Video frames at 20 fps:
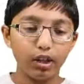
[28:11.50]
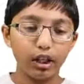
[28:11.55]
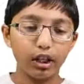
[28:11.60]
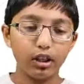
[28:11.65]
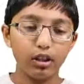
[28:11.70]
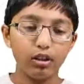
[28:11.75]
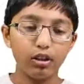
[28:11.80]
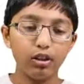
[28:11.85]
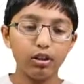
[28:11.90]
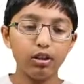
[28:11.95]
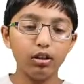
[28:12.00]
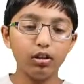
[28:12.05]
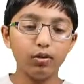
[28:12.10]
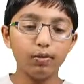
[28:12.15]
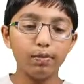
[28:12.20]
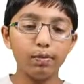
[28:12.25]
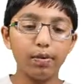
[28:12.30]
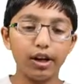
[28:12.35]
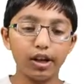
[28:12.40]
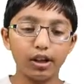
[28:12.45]
enter
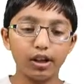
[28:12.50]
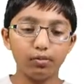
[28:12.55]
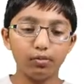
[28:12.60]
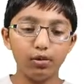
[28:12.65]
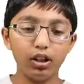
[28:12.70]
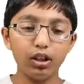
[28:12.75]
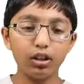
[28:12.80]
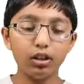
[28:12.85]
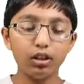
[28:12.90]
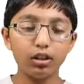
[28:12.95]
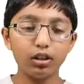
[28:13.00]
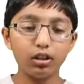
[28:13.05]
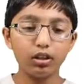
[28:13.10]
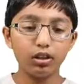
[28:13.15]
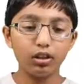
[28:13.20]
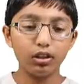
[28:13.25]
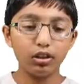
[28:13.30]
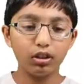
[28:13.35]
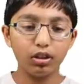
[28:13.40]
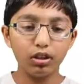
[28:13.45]

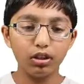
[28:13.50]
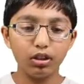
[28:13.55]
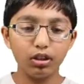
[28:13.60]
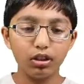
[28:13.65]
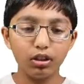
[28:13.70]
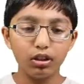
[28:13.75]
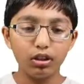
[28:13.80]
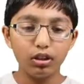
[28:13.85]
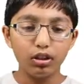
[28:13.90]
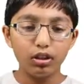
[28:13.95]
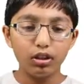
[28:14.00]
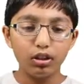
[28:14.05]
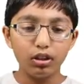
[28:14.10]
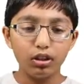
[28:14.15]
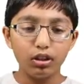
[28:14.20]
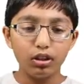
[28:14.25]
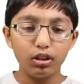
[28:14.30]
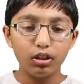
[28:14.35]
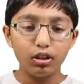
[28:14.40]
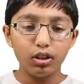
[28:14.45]
backspace
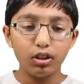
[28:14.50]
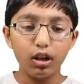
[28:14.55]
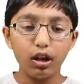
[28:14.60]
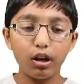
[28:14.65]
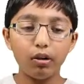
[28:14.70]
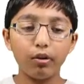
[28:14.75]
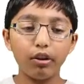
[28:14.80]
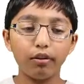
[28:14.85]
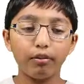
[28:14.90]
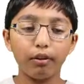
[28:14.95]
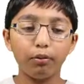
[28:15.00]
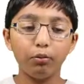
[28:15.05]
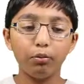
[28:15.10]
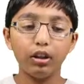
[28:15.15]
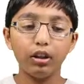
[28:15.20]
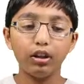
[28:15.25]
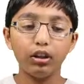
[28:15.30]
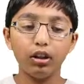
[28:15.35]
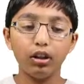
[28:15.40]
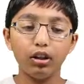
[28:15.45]
now we've
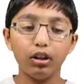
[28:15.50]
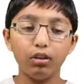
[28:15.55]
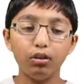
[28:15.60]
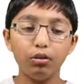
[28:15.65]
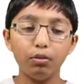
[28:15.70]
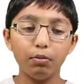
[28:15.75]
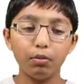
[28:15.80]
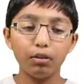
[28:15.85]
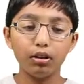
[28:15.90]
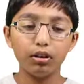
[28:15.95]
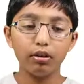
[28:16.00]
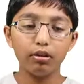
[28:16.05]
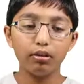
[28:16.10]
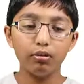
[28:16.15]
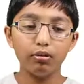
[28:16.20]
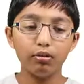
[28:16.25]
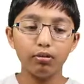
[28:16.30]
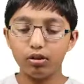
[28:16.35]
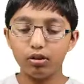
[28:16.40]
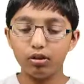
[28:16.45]
completed the loop
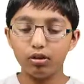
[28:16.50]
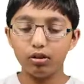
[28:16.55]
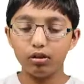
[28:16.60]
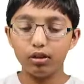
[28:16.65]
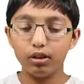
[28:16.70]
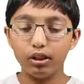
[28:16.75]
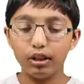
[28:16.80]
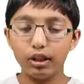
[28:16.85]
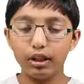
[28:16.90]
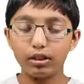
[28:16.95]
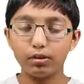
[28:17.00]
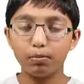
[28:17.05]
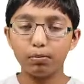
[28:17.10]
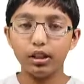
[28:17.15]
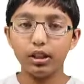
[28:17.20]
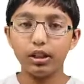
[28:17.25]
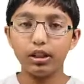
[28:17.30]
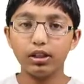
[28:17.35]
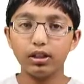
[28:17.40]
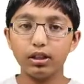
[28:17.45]
so let's
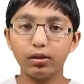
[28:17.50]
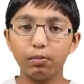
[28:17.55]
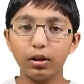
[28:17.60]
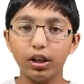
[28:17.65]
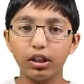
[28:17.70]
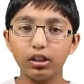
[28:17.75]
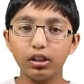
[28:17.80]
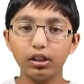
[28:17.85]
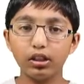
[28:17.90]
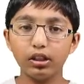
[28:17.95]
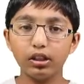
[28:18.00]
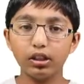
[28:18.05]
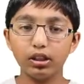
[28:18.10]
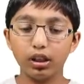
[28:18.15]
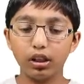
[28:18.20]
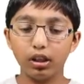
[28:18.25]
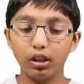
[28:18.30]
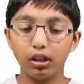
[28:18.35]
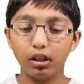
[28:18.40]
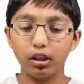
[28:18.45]
place the buttons
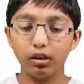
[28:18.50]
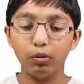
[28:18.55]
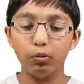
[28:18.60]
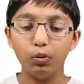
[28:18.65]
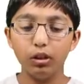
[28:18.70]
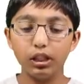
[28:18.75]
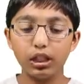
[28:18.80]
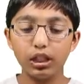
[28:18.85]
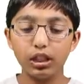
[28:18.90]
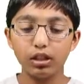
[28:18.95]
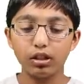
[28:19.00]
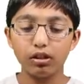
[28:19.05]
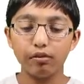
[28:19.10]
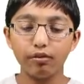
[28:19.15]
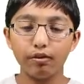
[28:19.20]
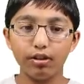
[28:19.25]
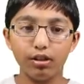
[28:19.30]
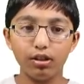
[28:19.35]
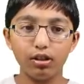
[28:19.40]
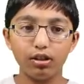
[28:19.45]
and the widgets
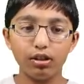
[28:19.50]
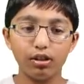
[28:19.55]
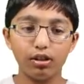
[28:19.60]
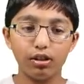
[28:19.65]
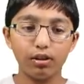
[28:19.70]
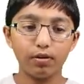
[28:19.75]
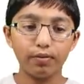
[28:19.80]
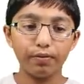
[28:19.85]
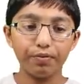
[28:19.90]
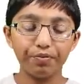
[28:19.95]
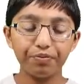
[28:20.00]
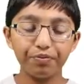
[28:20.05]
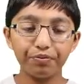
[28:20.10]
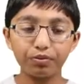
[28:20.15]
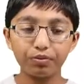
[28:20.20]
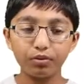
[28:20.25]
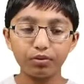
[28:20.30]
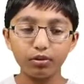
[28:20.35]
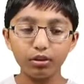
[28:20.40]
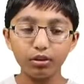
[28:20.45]
first
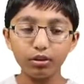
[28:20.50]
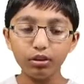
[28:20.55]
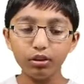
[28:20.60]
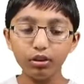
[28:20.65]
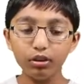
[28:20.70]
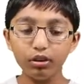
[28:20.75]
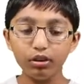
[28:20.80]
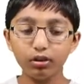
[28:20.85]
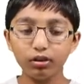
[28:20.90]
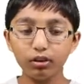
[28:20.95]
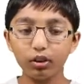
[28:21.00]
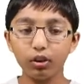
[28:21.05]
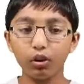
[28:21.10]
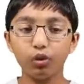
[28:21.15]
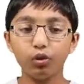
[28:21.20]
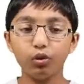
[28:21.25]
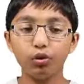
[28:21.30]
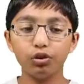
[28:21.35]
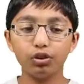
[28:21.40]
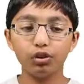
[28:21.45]

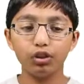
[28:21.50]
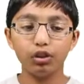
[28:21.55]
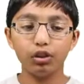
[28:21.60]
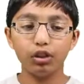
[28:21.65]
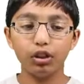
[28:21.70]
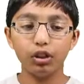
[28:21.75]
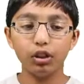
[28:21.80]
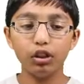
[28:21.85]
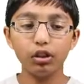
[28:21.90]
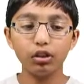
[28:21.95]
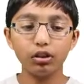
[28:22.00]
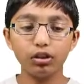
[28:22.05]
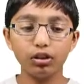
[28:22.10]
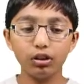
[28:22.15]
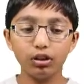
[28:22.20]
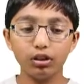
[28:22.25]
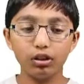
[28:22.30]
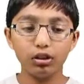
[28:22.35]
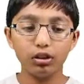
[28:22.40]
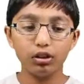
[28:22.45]
so
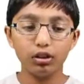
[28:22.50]
start